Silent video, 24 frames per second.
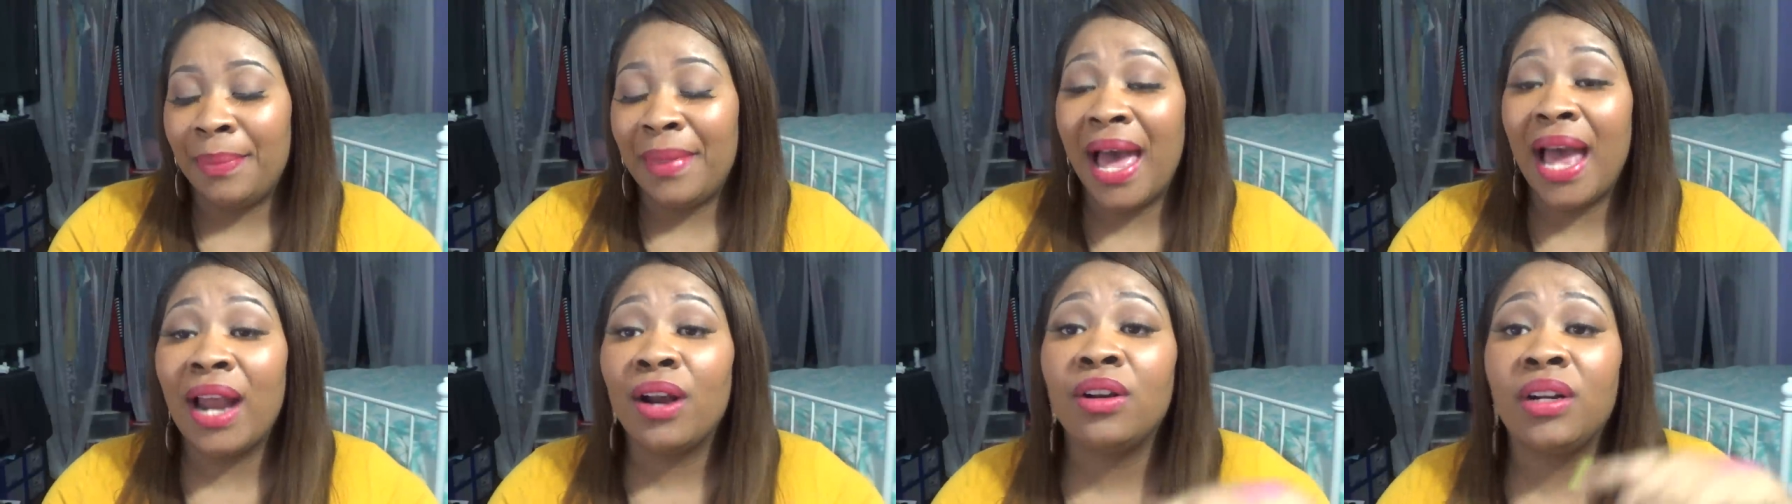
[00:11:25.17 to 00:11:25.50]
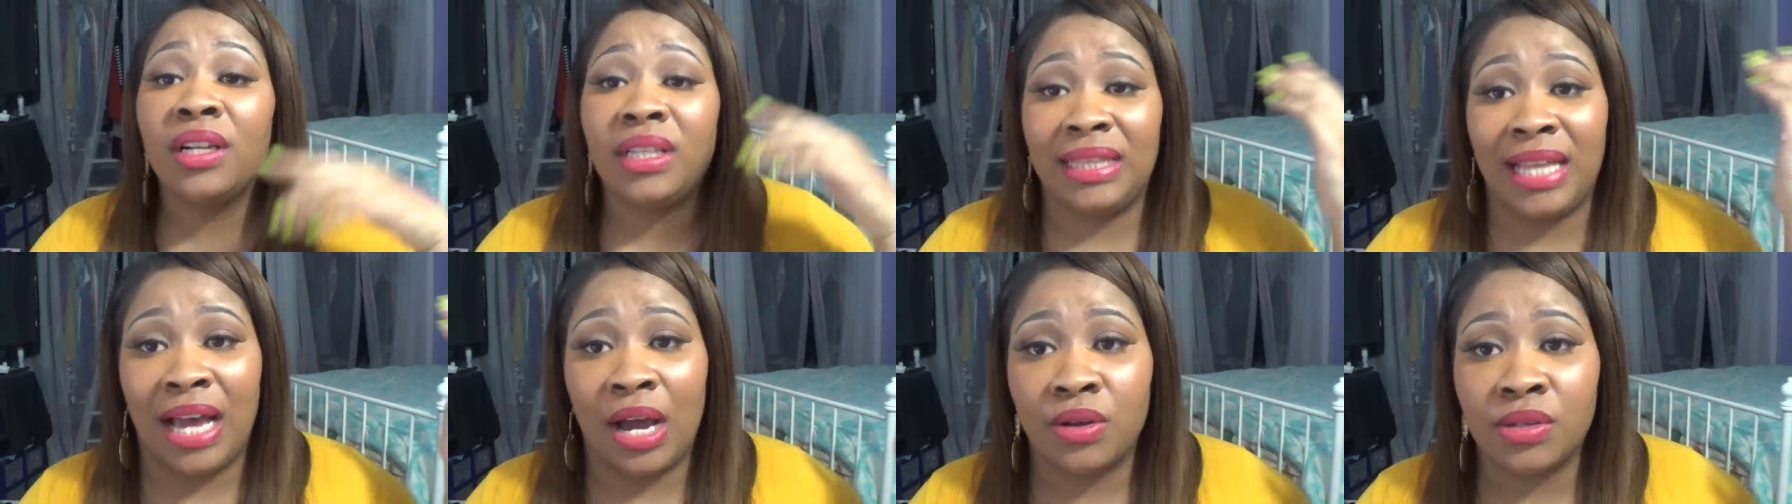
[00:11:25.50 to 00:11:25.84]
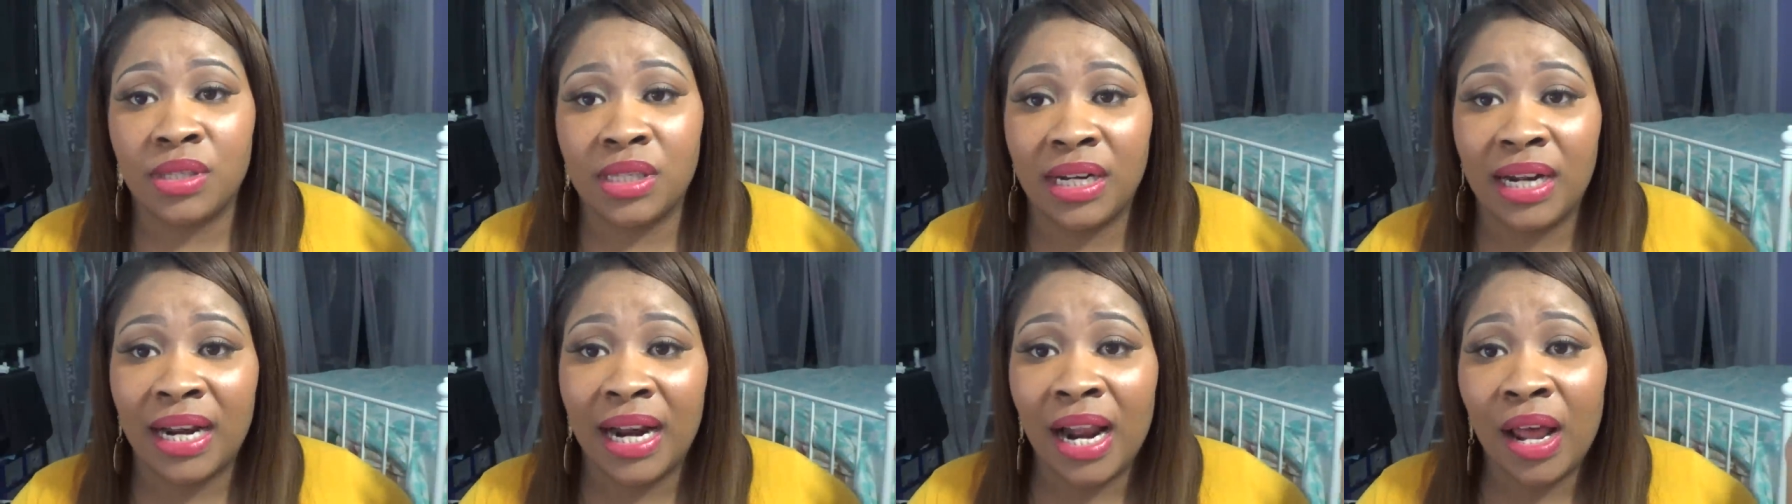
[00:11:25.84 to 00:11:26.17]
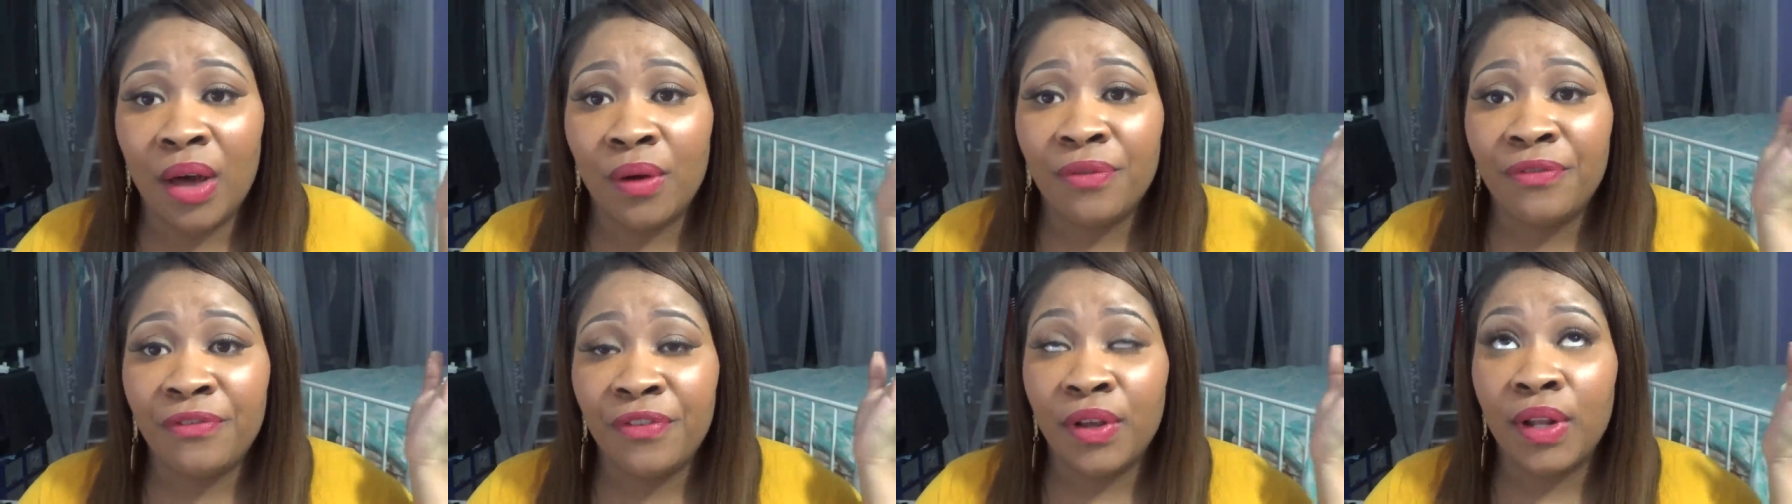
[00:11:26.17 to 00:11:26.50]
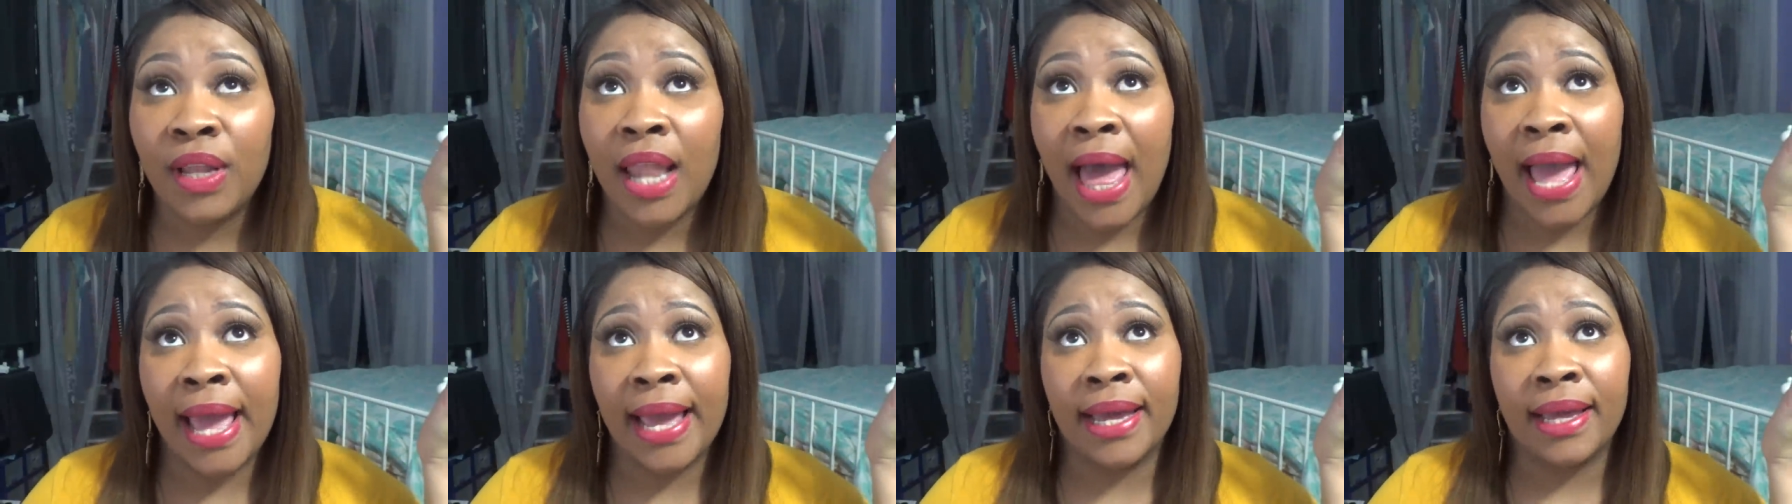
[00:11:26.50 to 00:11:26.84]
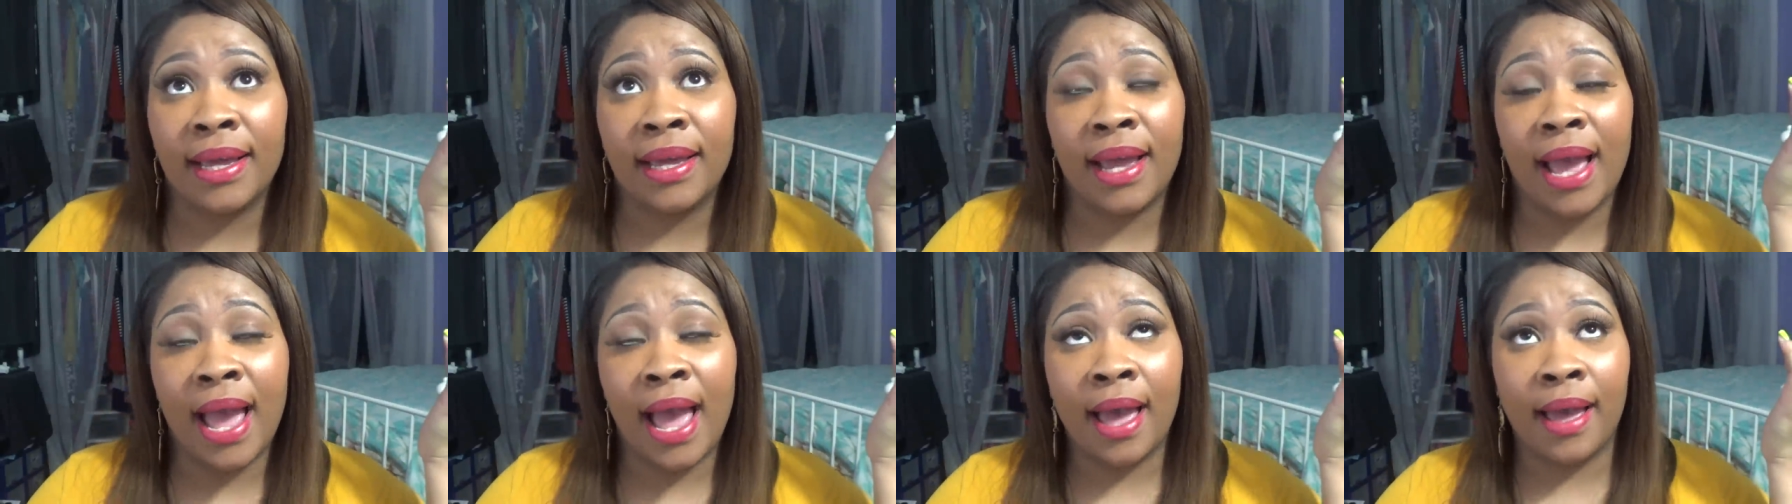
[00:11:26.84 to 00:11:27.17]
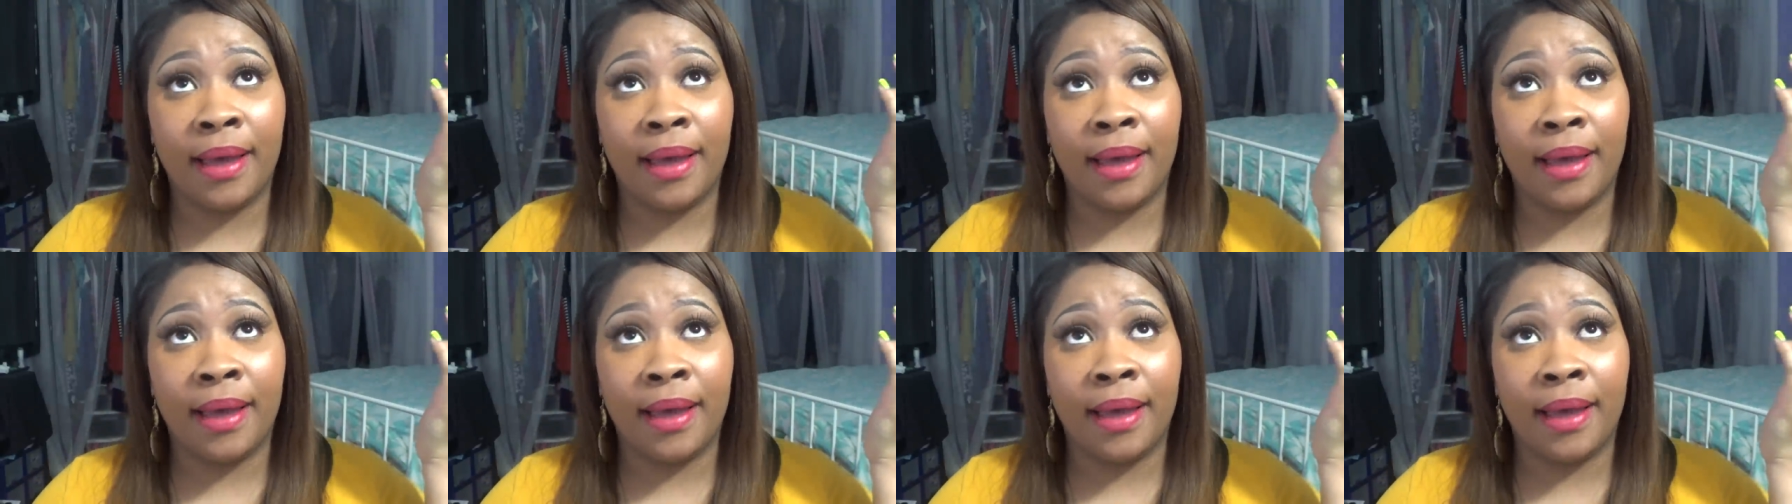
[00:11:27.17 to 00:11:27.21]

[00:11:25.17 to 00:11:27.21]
not on 1,000 and I don't feel like